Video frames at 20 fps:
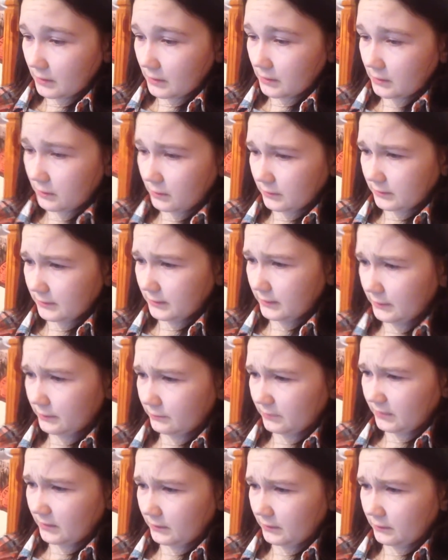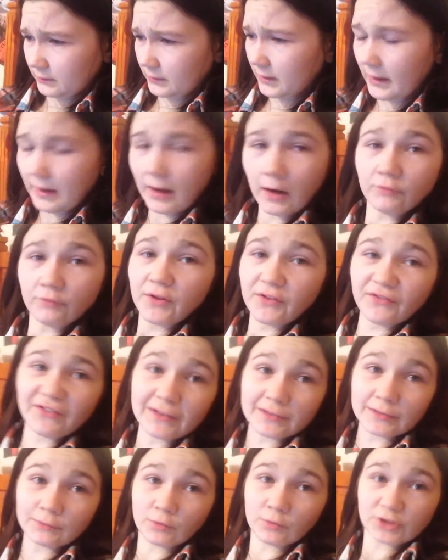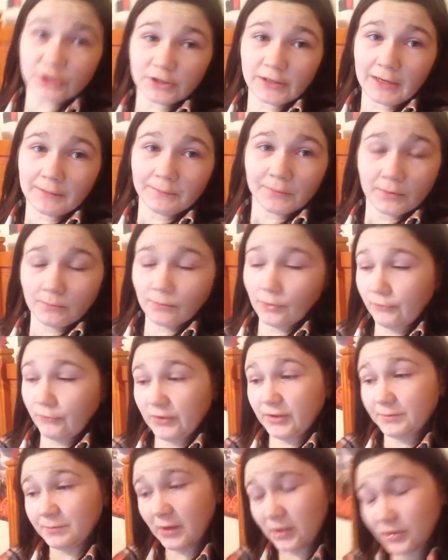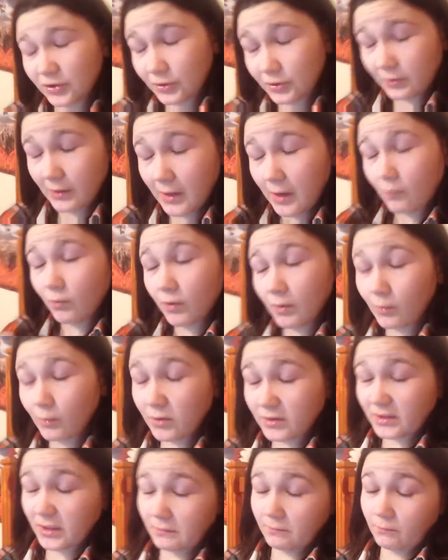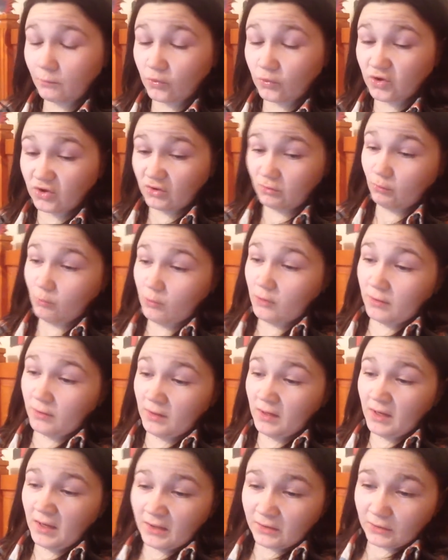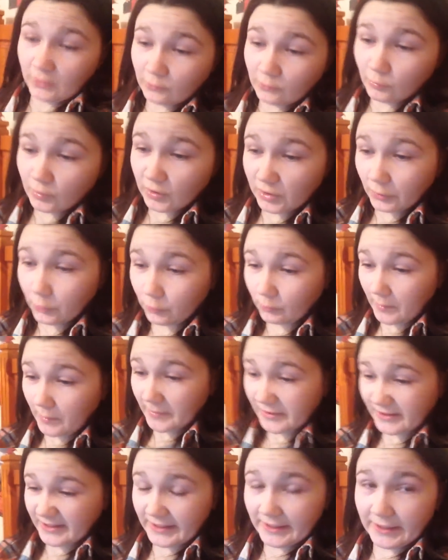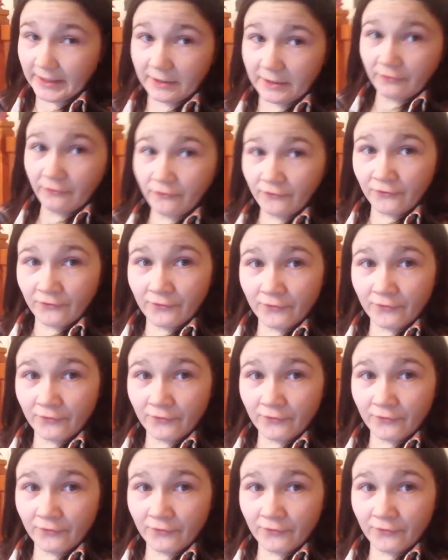I gotta say something. Yeah, I really fancy watching Harry Potter movies, but I want to watch it with someone. I don't want to watch it all by myself.